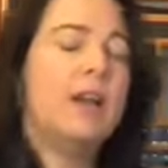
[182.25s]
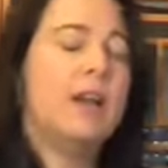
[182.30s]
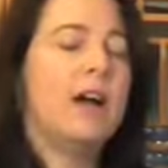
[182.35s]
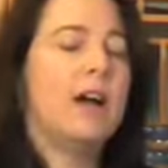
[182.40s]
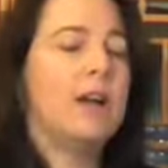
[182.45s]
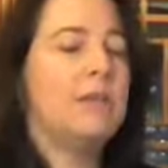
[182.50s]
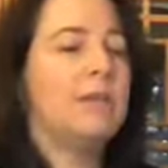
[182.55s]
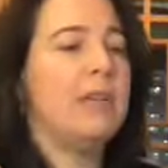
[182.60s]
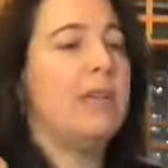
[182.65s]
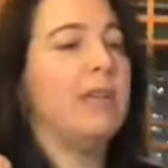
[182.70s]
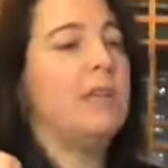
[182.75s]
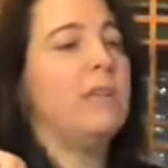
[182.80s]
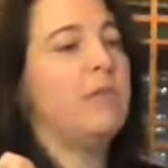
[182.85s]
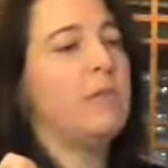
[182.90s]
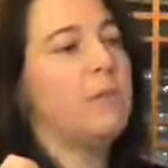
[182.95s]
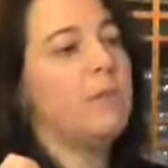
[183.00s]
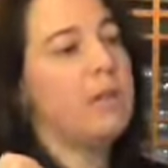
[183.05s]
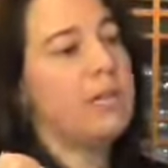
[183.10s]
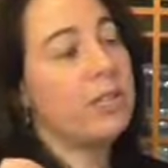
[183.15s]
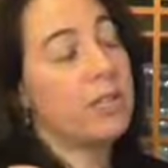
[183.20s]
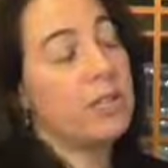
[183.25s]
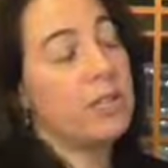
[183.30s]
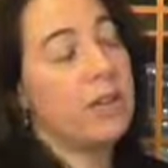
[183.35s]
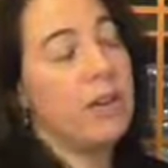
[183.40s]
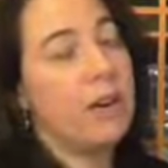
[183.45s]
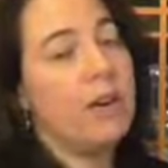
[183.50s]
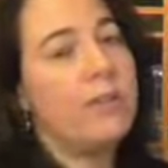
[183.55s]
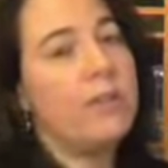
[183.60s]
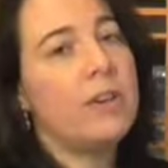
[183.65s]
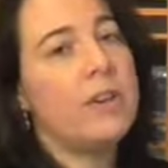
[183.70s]
In information
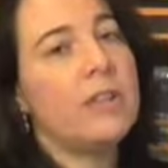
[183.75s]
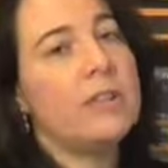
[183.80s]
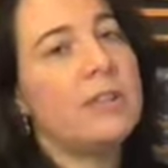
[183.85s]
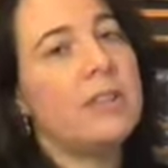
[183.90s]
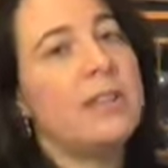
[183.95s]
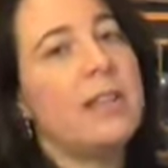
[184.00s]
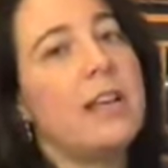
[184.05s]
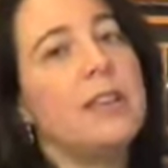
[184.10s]
governance,